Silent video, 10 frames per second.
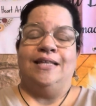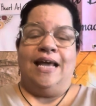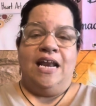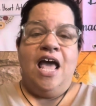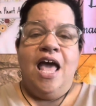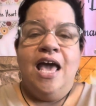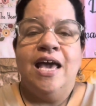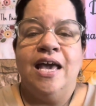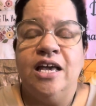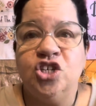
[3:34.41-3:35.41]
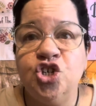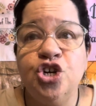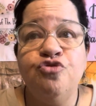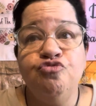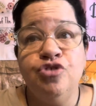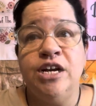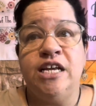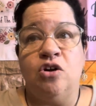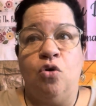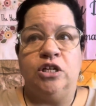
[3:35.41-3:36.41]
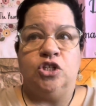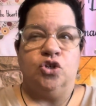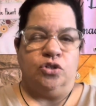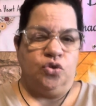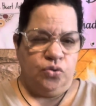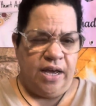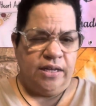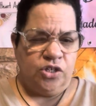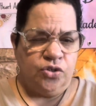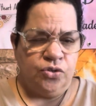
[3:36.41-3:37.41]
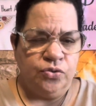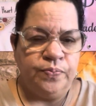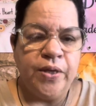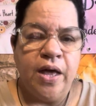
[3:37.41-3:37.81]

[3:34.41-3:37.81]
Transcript: Then it should have really only took 2 days to do,